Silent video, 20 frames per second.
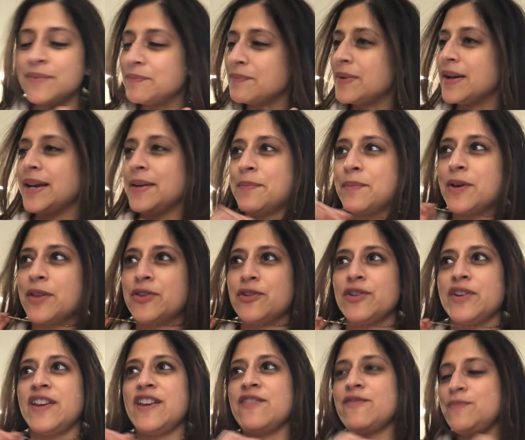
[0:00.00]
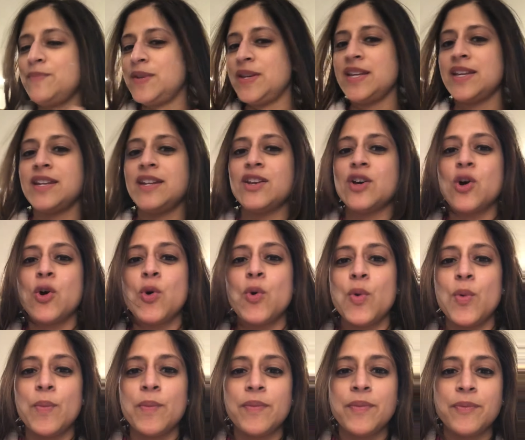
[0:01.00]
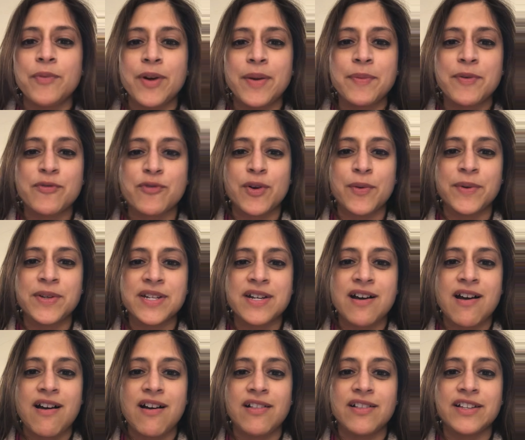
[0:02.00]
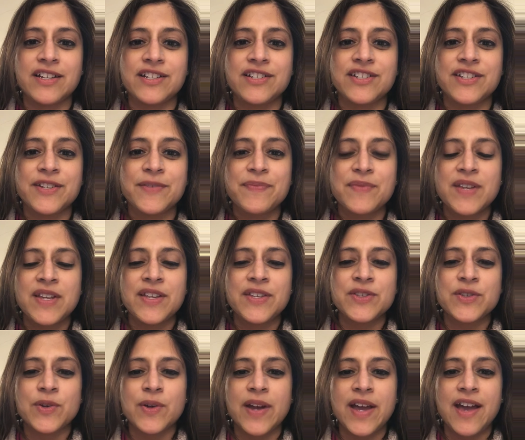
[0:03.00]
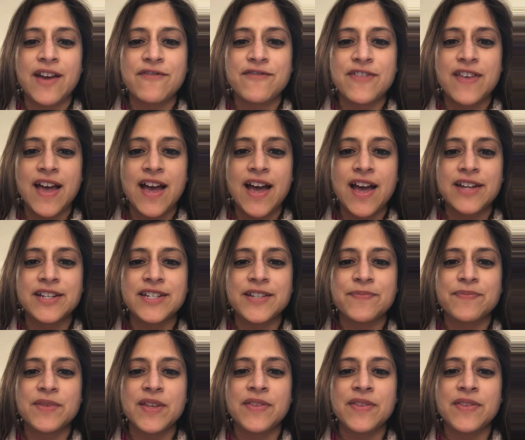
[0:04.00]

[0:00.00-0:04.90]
My mother gave me an Om right before I went to college, so I have that.